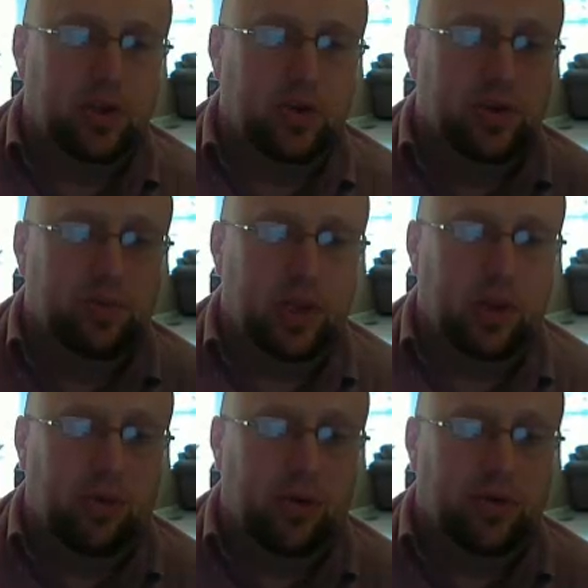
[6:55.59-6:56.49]

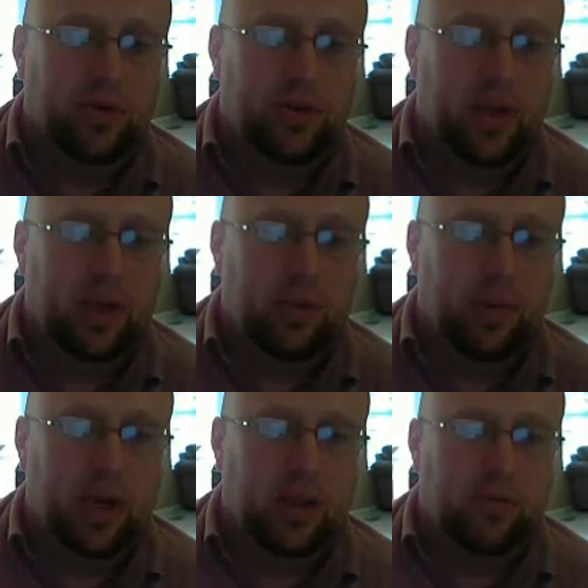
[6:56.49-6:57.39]
then that's why we
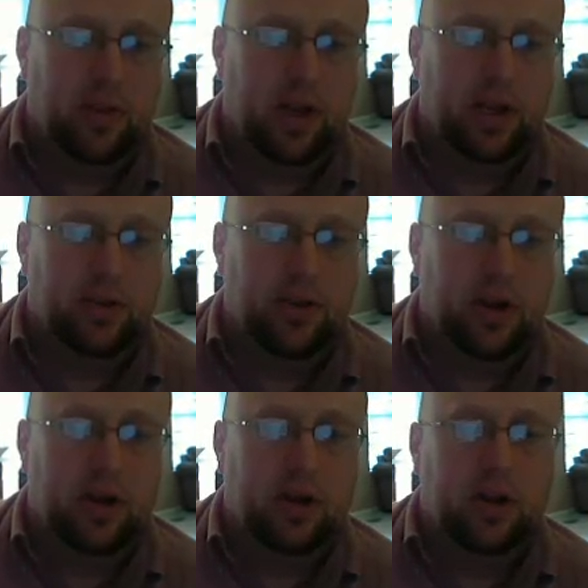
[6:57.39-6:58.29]
should use
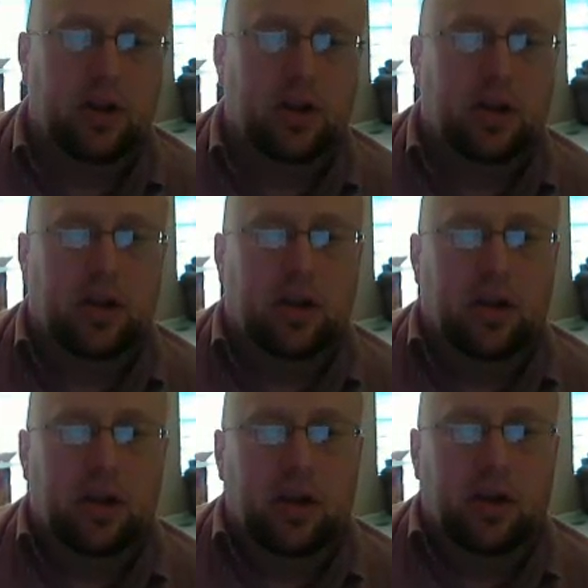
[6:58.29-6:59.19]
millimoles instead. That would make
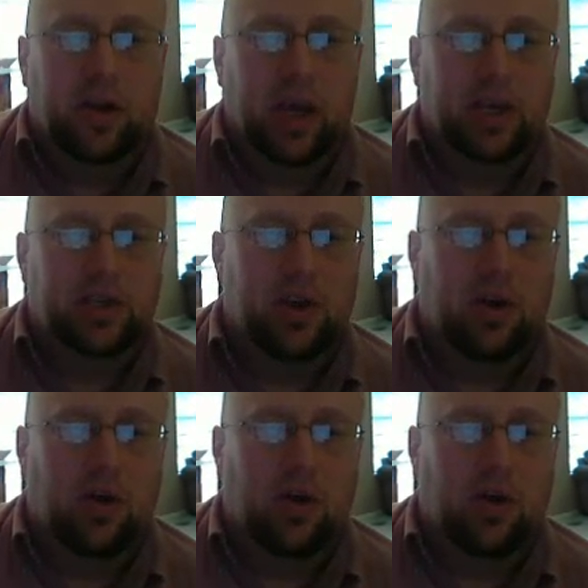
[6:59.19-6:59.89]
life a lot easier.